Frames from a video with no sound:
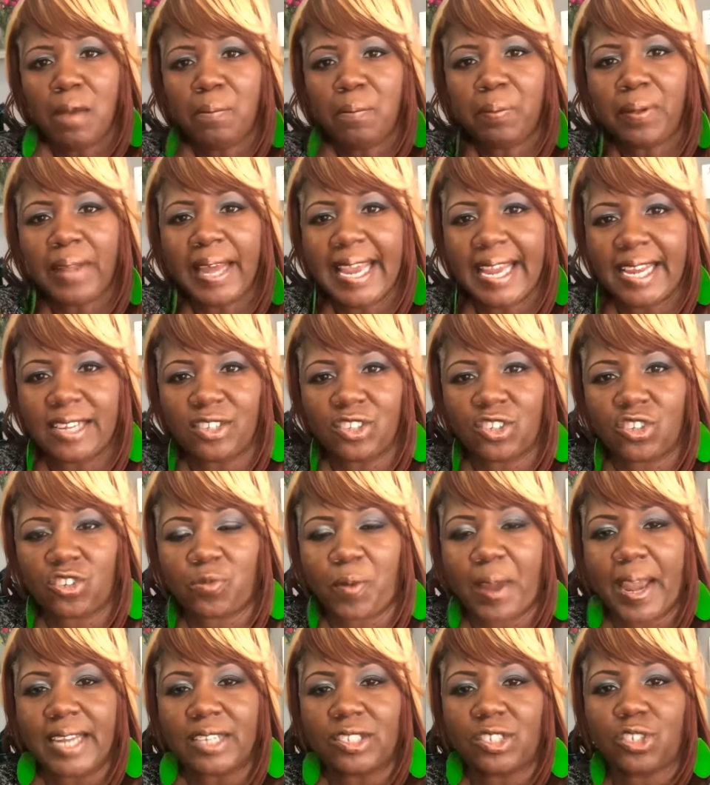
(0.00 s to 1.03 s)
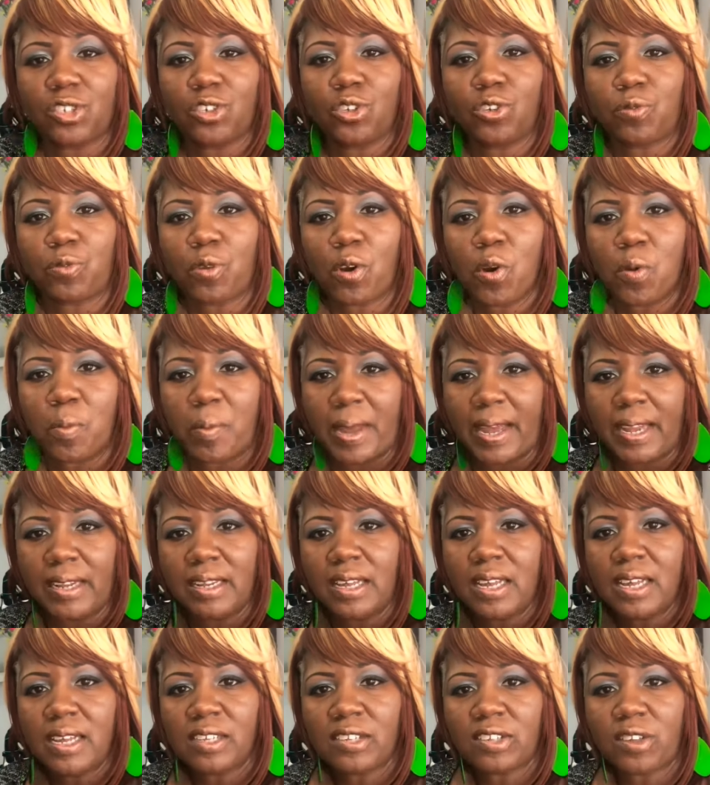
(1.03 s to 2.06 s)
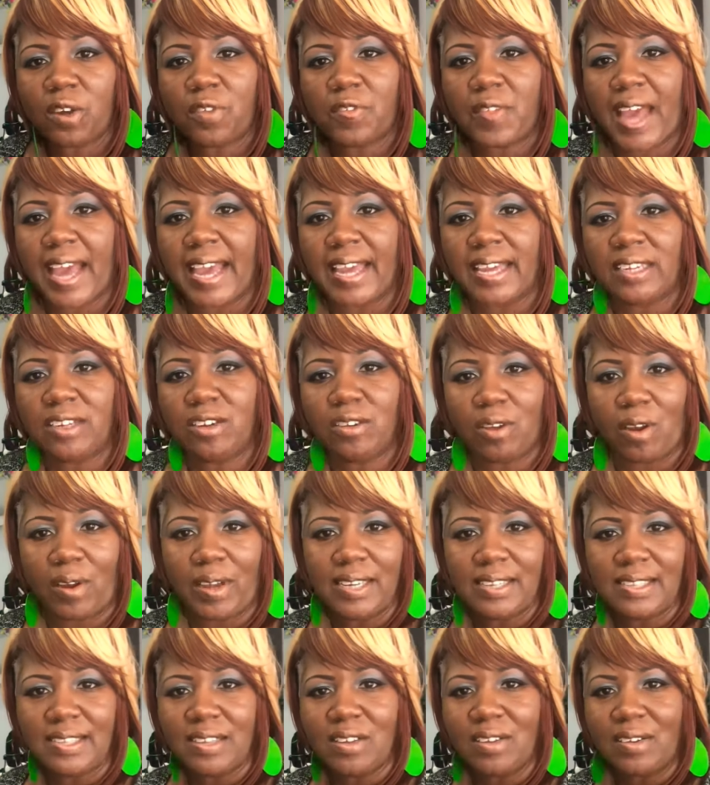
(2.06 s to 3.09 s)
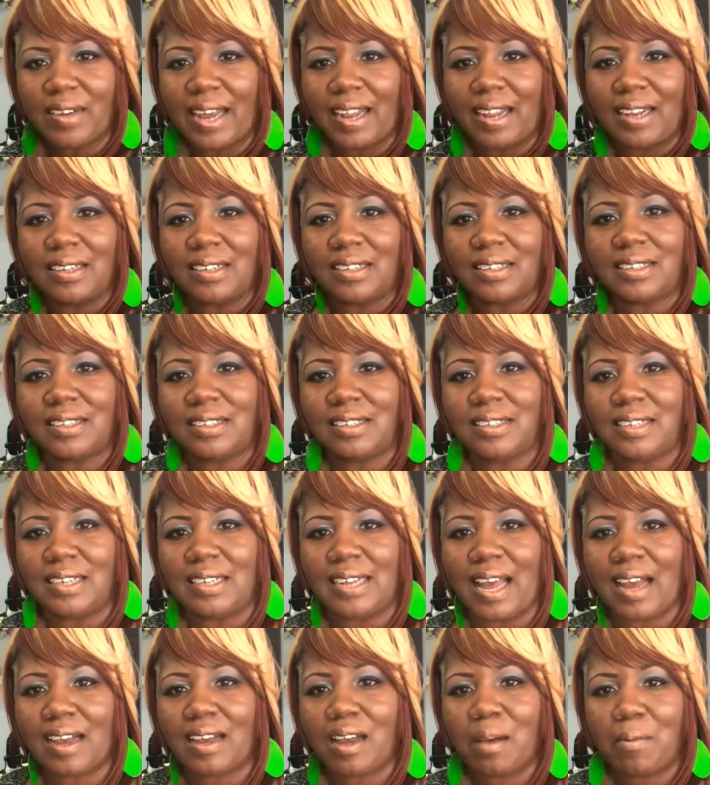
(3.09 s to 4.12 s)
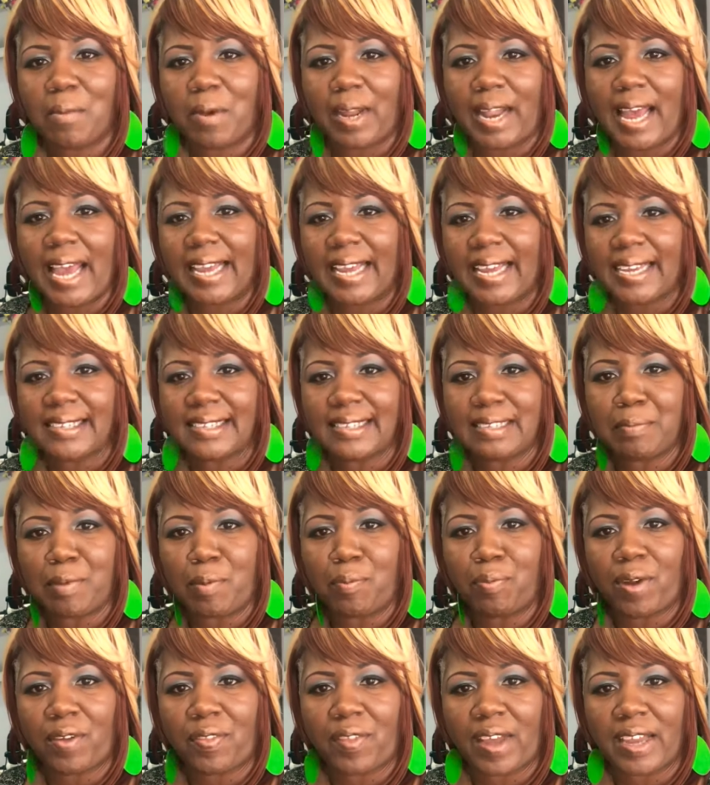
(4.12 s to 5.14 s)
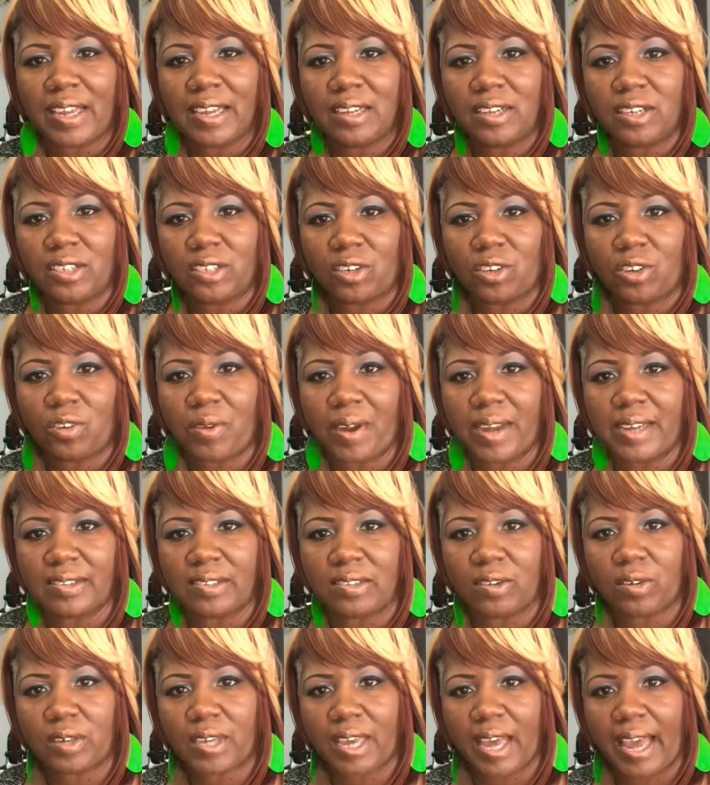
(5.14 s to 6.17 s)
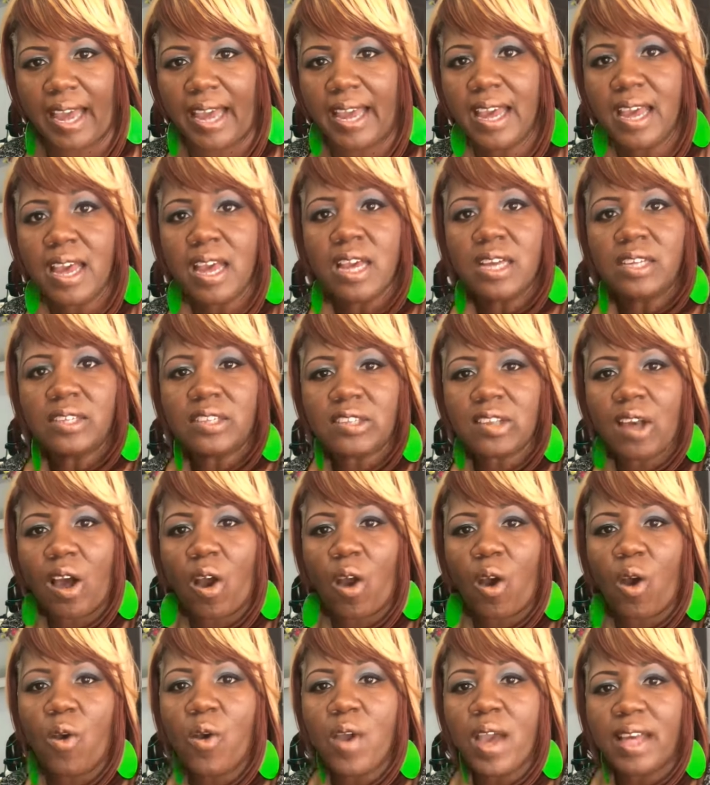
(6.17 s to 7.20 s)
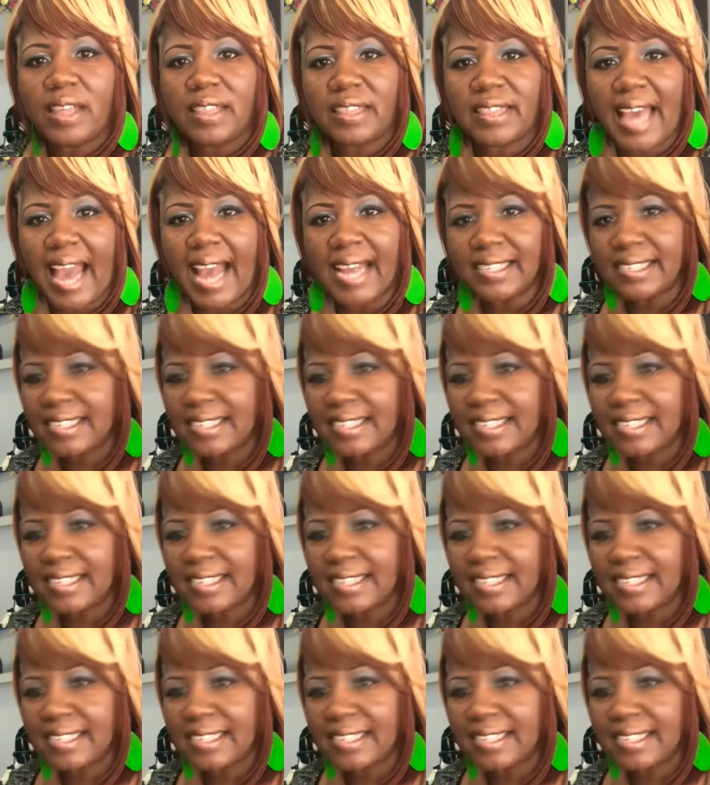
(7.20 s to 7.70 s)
play it straight to groom it so that, you know, he still gotta look good. Now, come on, I can't see my brother out here looking crazy, okay? So that's